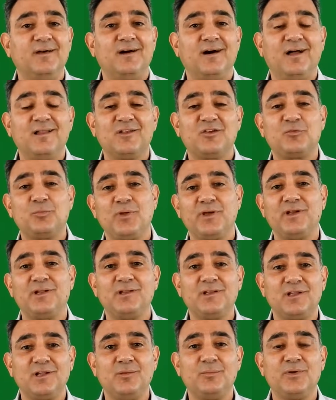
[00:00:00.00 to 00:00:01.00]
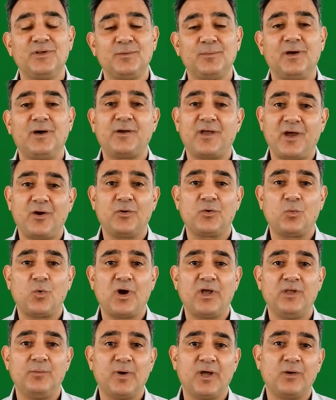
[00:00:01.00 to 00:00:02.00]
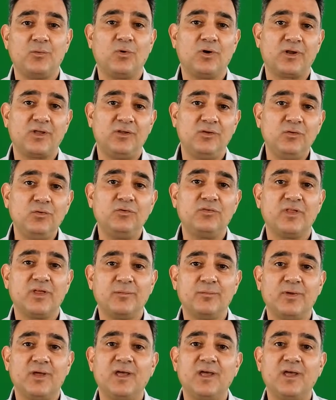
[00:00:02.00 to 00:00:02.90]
I'll explain a little bit about how and why you might want to use them,